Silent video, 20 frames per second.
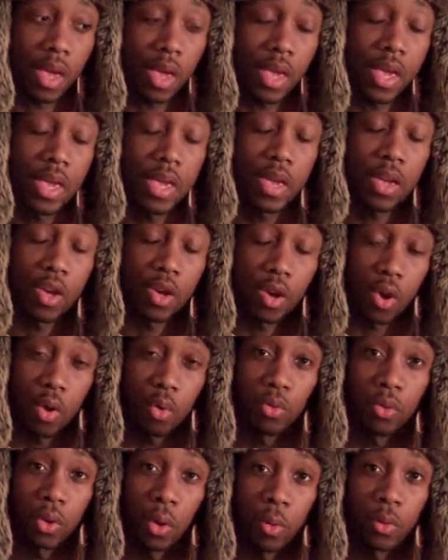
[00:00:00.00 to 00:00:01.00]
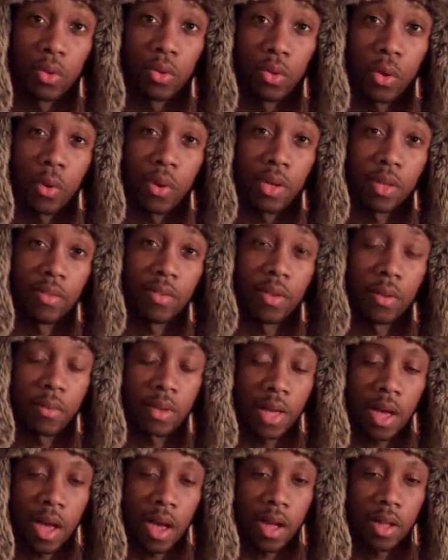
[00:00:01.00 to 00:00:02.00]
he could go toe-to-toe against
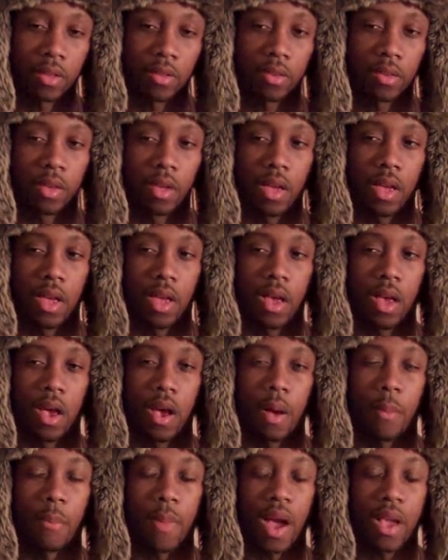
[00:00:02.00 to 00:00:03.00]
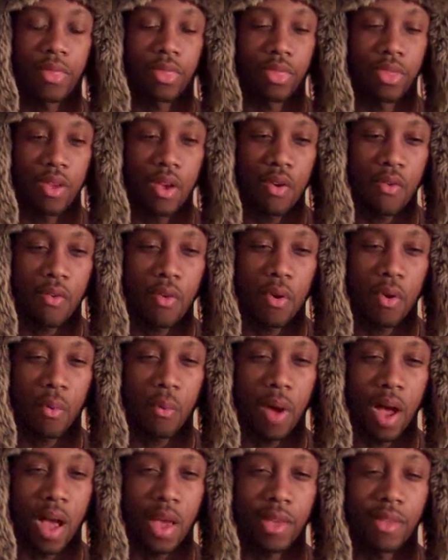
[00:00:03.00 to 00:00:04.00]
some gods, my theory
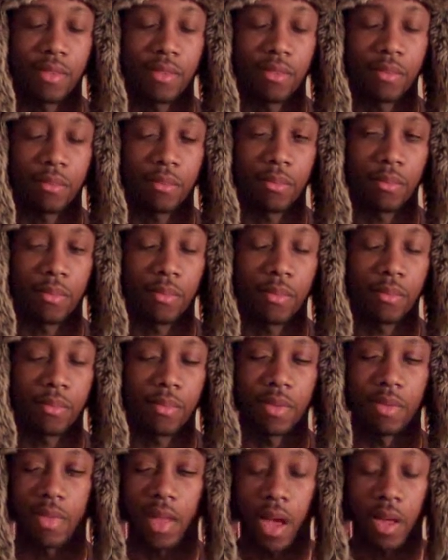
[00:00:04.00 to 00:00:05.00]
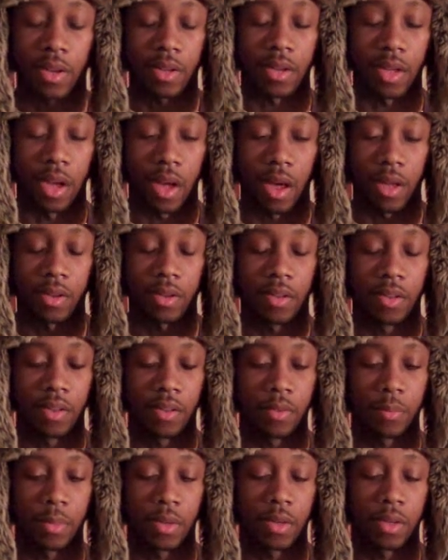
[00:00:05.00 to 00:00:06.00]
on why he's not a god
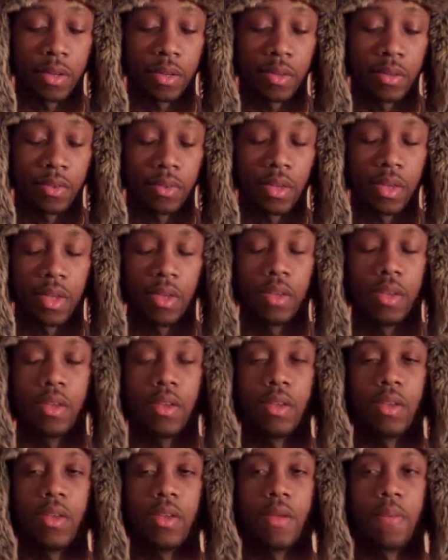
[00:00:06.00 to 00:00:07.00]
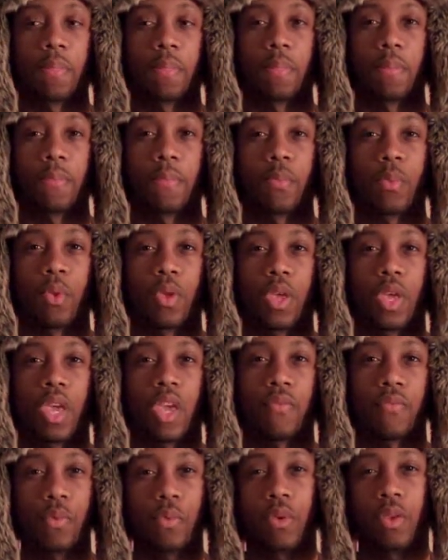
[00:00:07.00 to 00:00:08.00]
is because
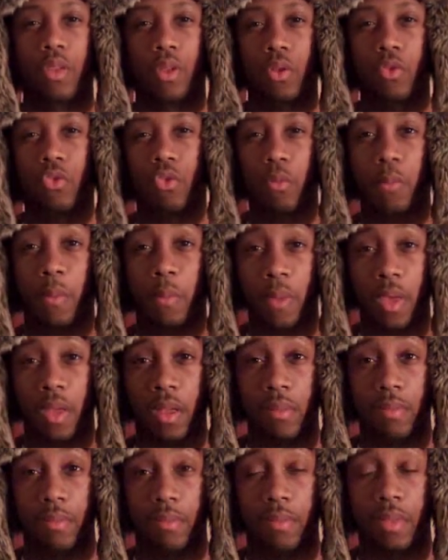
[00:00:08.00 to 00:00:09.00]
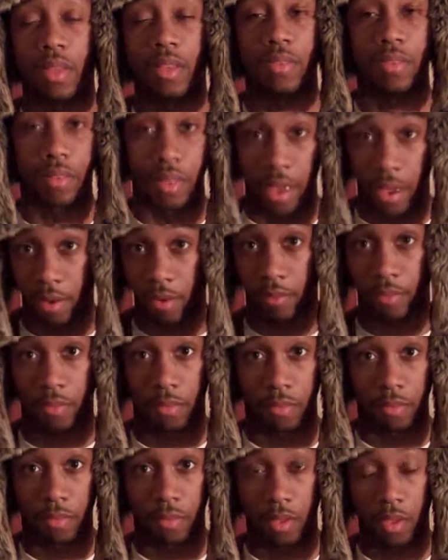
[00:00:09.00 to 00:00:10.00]
if you kill Superman, he's dead.
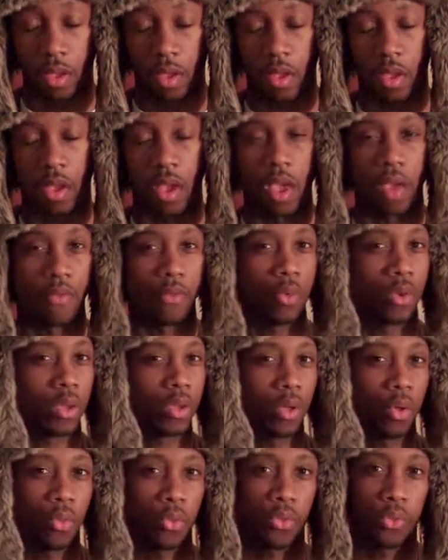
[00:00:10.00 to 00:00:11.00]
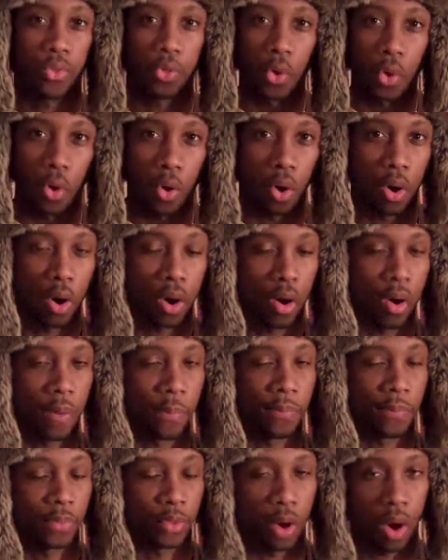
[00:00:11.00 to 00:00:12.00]
If you kill
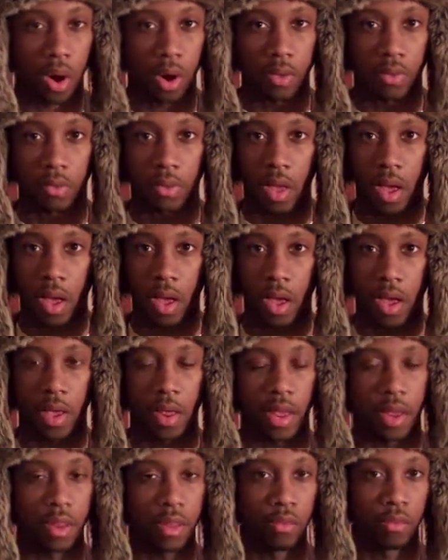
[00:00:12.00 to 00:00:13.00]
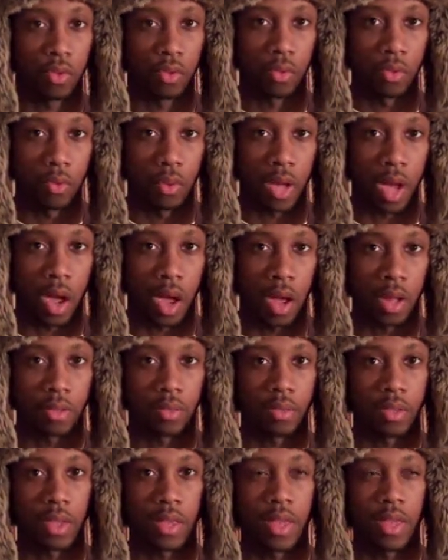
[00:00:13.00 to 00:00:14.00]
Thor, Darkseid, any of the new
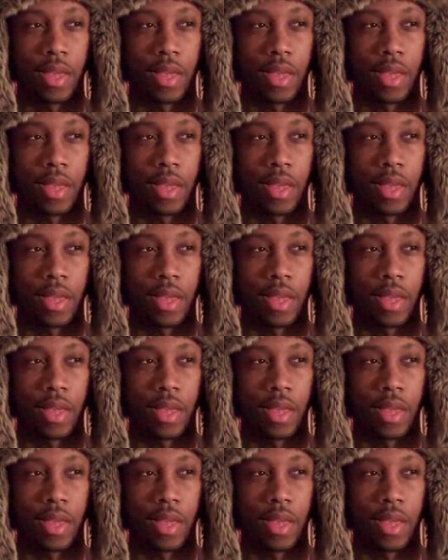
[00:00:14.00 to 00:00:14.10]
gods,